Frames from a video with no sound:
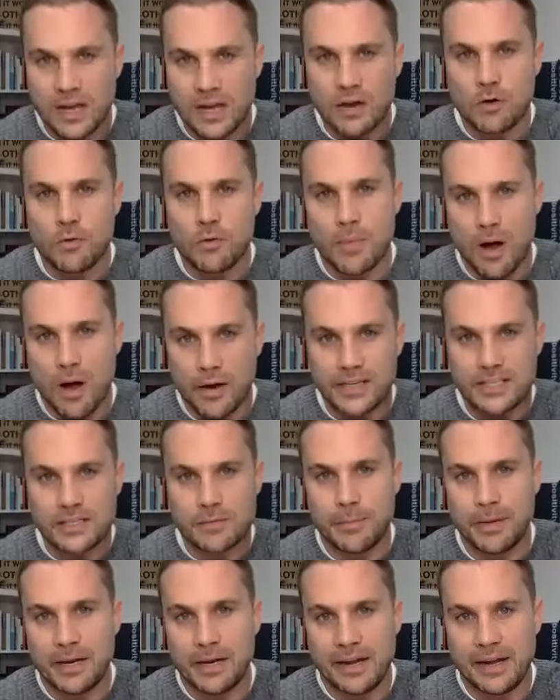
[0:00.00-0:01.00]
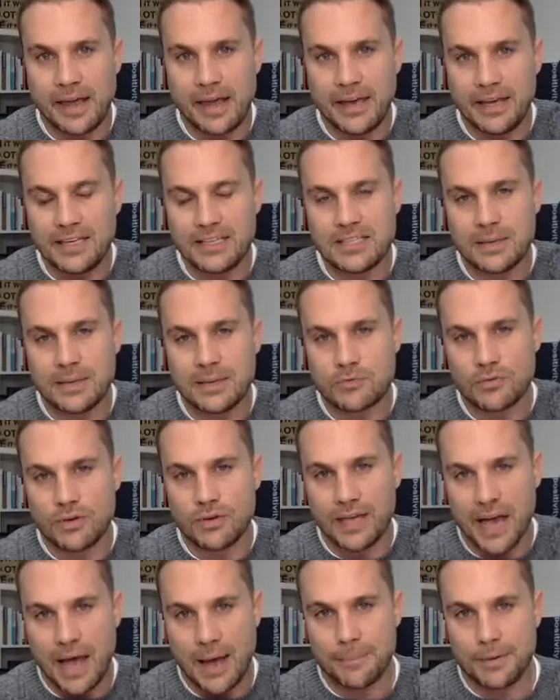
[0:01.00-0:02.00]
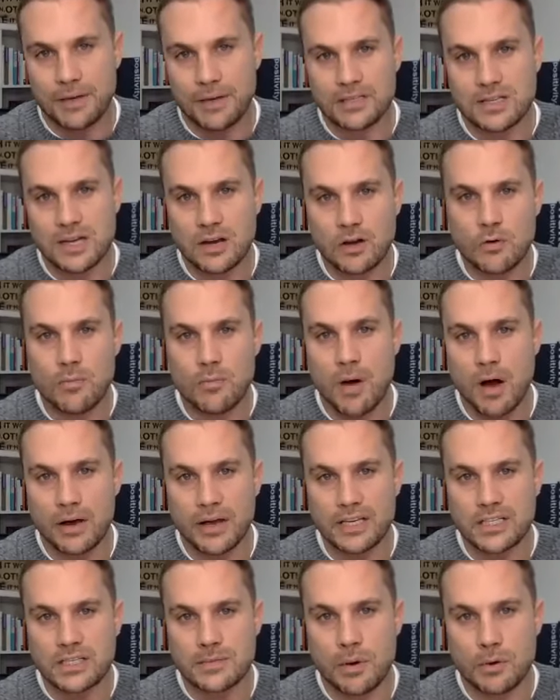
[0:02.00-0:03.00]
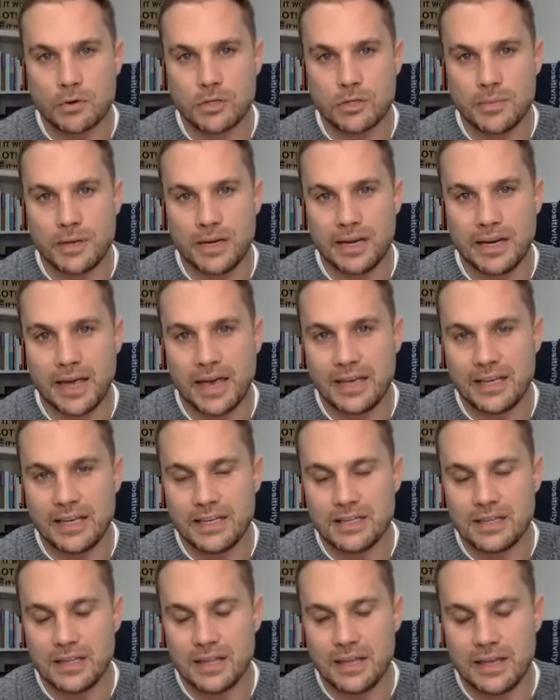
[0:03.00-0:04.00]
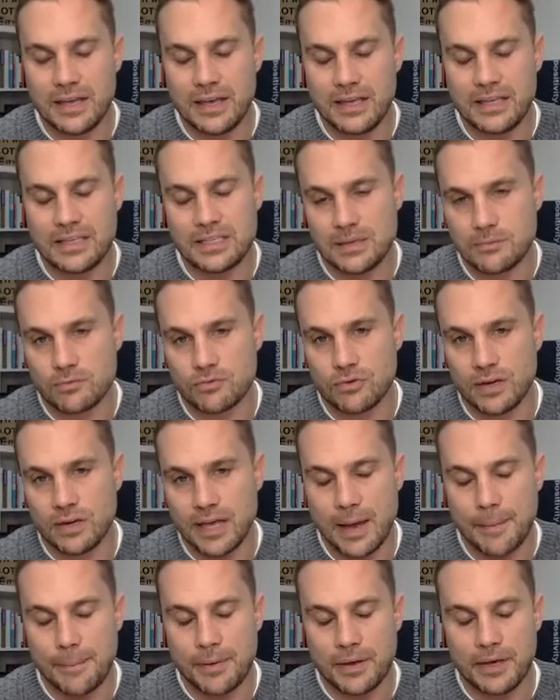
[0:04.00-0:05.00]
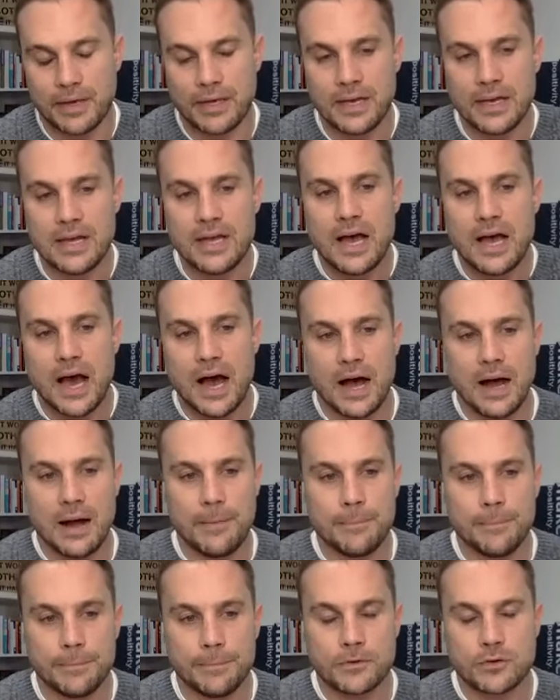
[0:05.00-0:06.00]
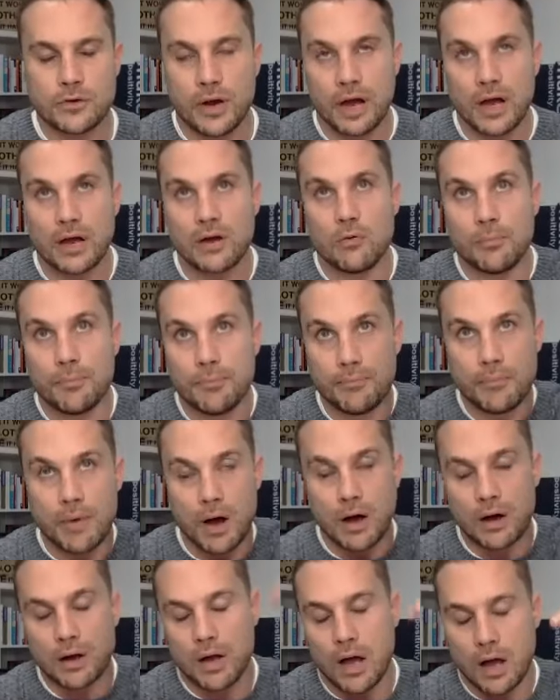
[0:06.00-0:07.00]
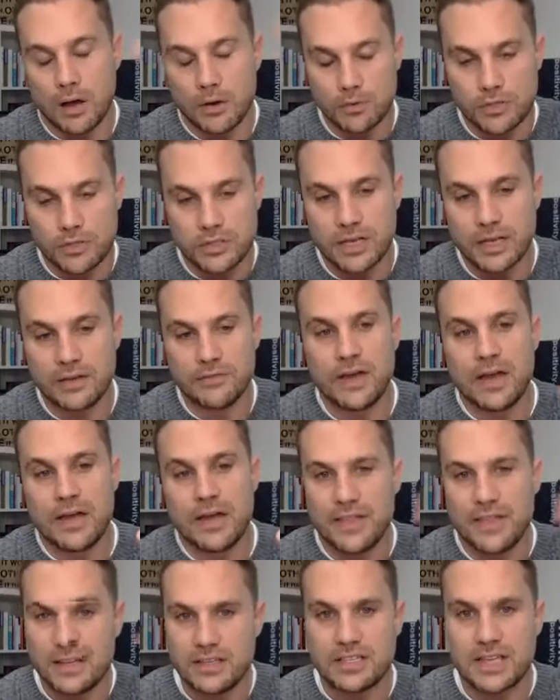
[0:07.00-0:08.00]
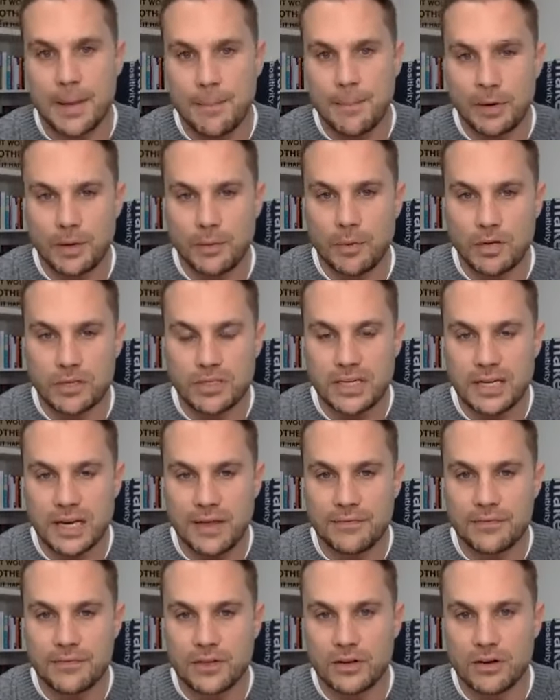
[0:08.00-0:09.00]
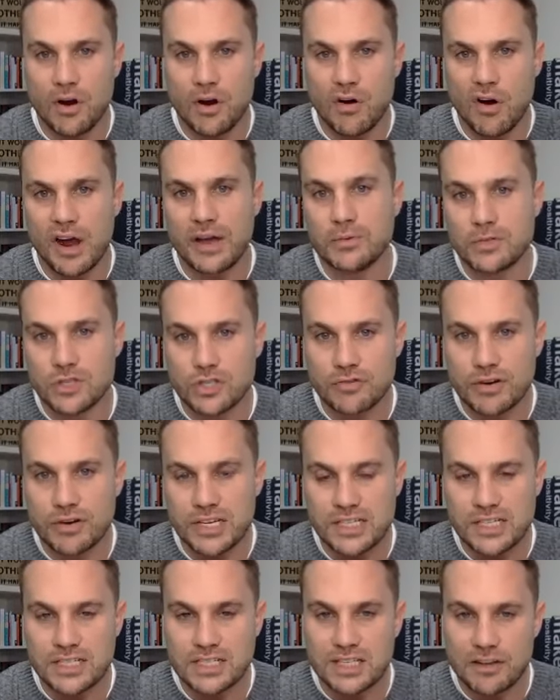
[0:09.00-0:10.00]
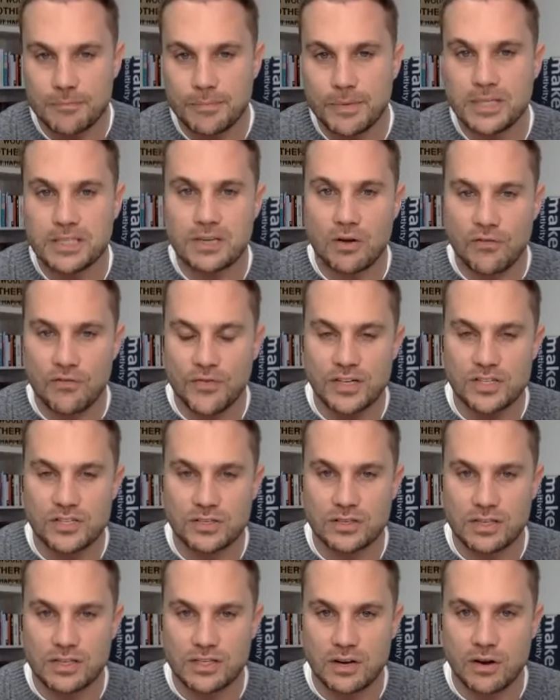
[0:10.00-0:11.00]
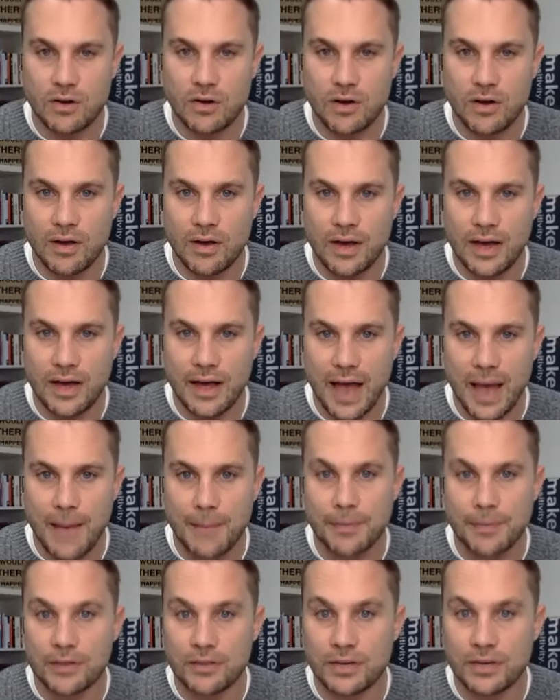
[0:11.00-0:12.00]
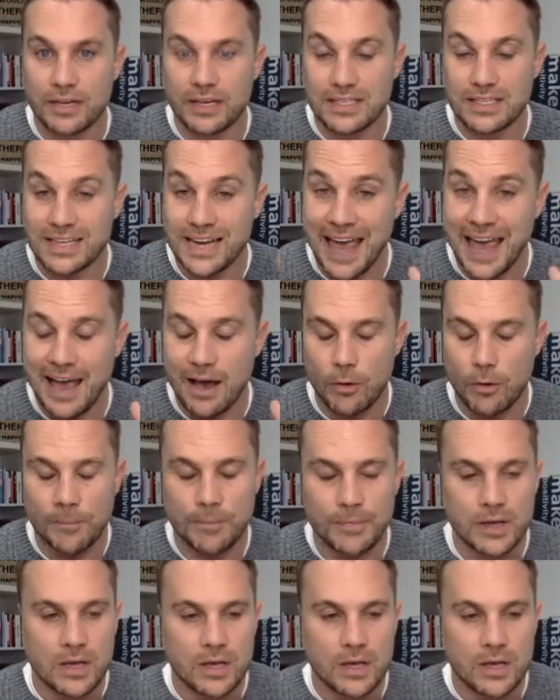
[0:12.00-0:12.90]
Uncle Mark, he's a billionaire. He seems really happy. There's Uncle Mark, he's a multimillionaire. He seems really happy. Sorry, Uncle Mark, Uncle Steve. Then there's Dad when he worked in London. All right, he was stressed and stuff, but he's a lot happier than he is now.